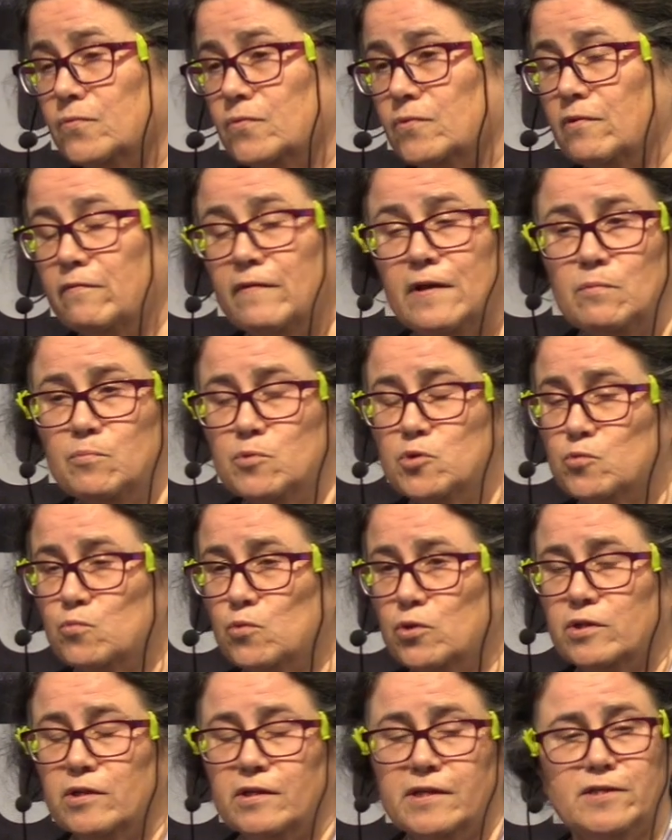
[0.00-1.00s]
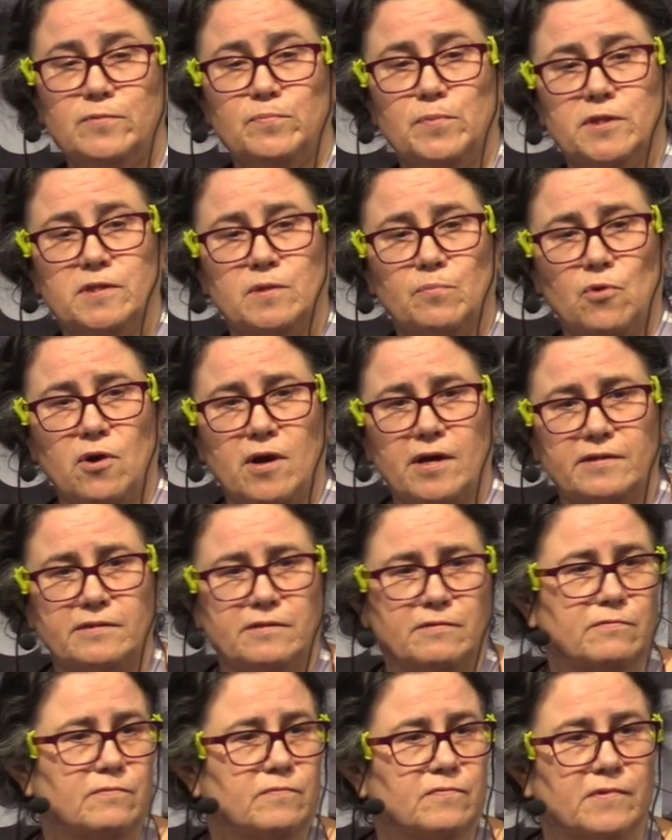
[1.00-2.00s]
The developers weren't the least bit
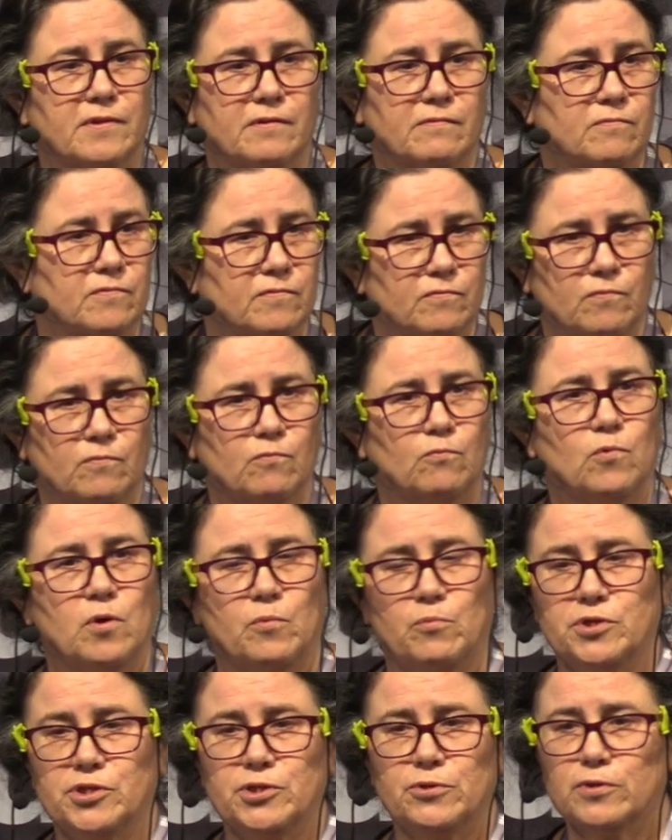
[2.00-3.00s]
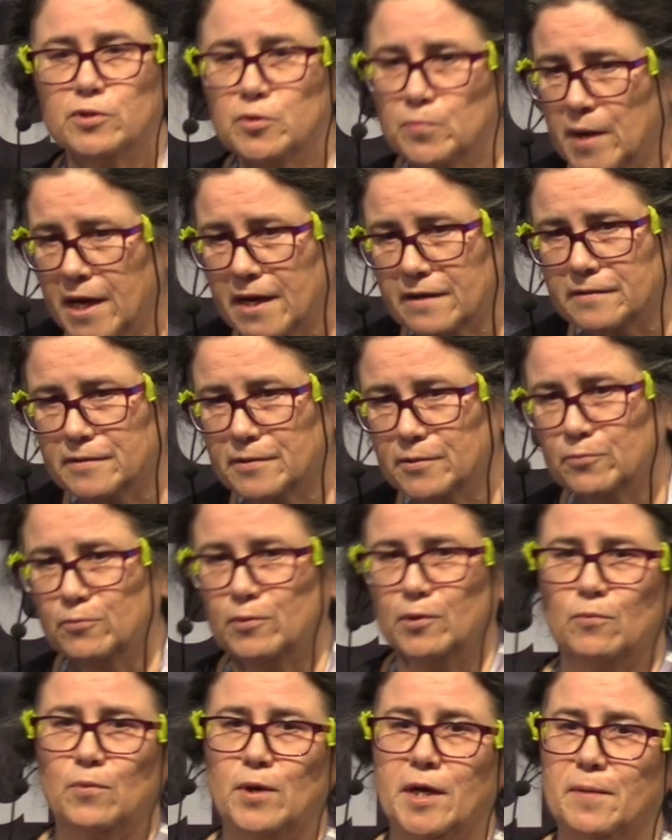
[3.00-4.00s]
surprised. What would you expect?
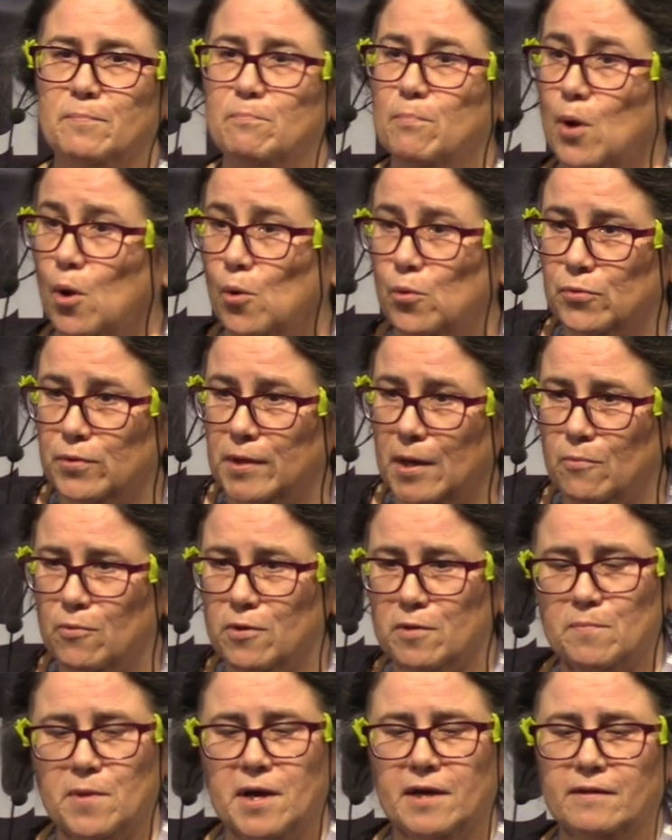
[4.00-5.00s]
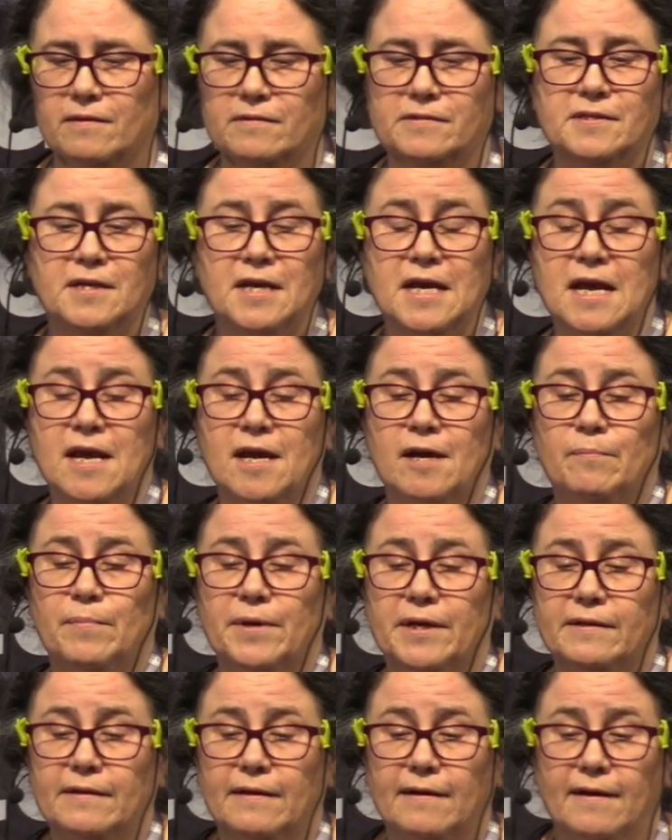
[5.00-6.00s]
We're running both network models.
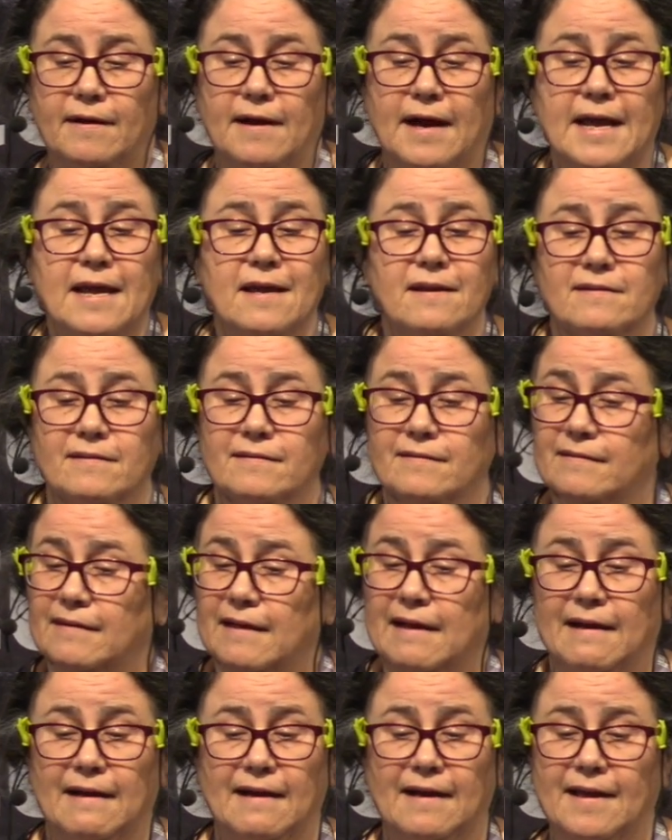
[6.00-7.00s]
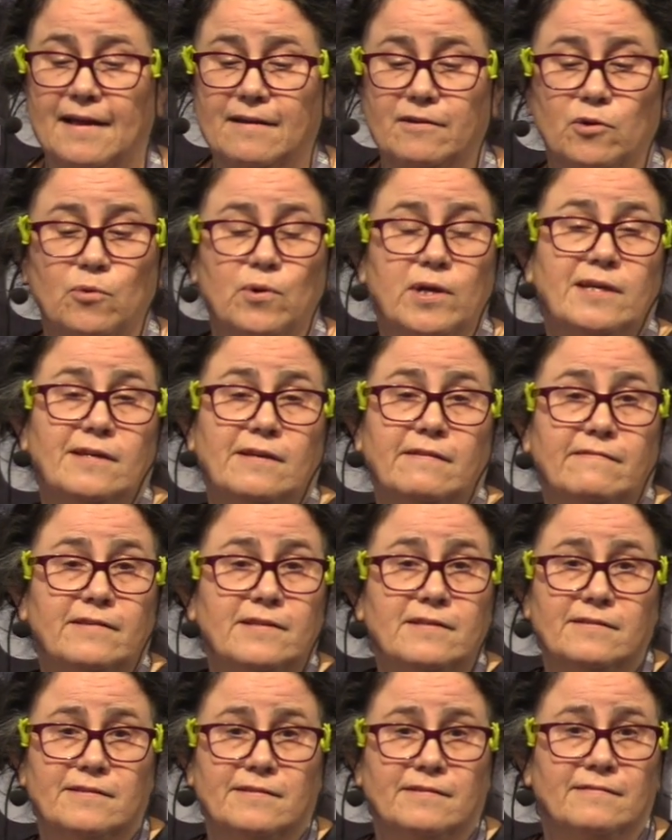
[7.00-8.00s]
But I had no idea of
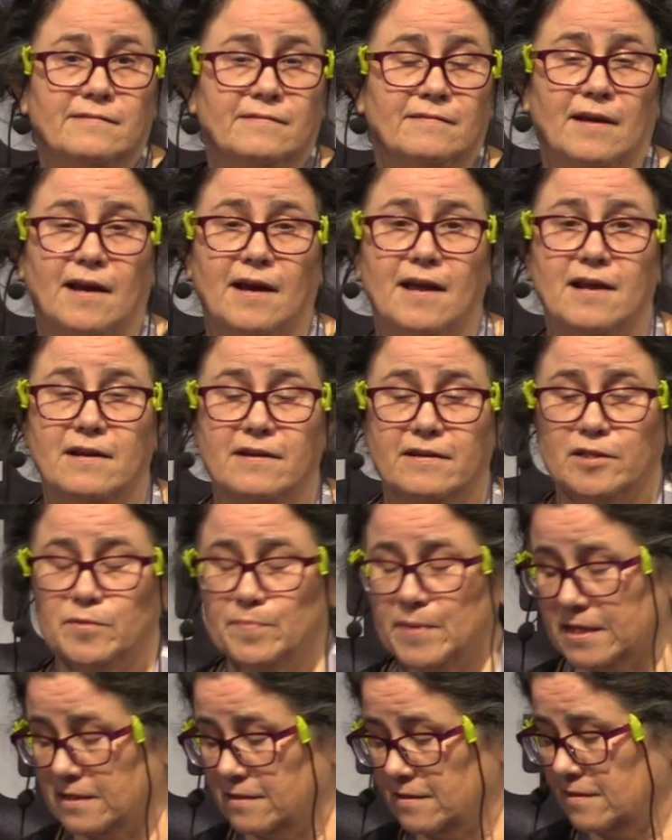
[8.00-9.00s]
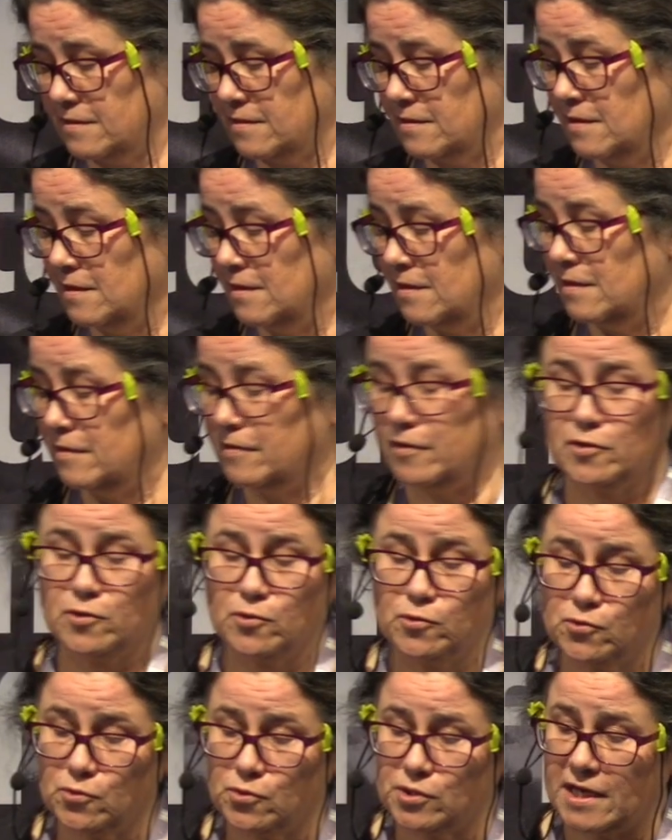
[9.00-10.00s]
this. I hadn't expected it. The
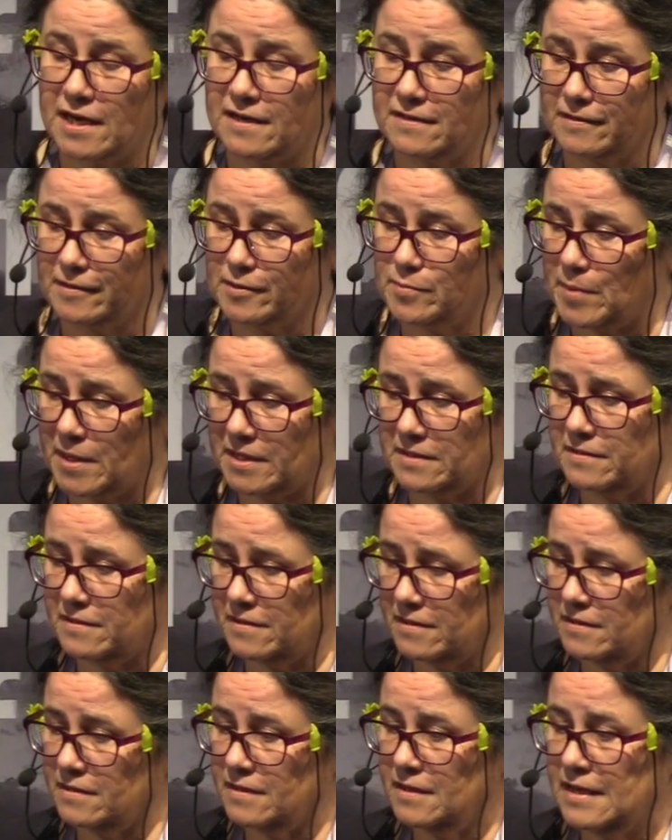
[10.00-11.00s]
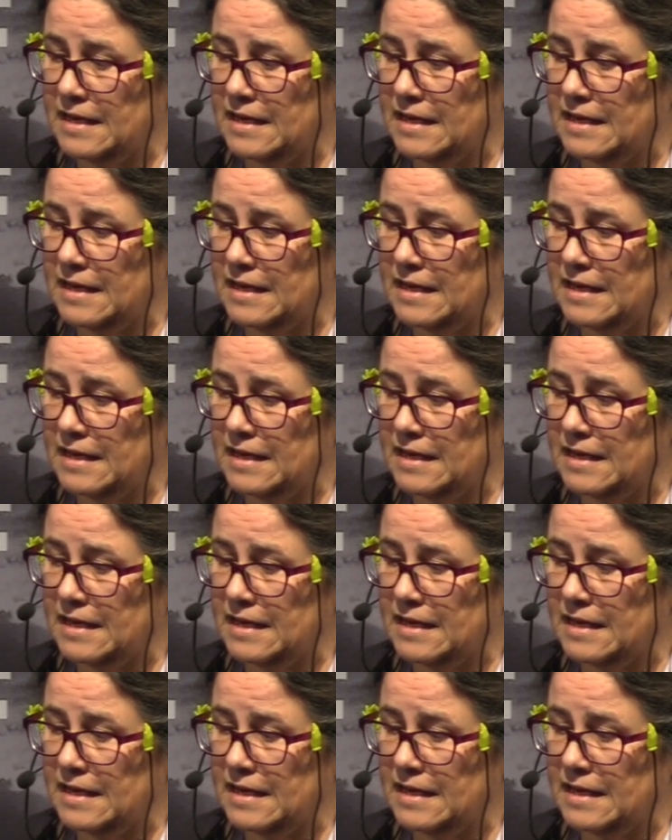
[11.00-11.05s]
users hadn't expected it.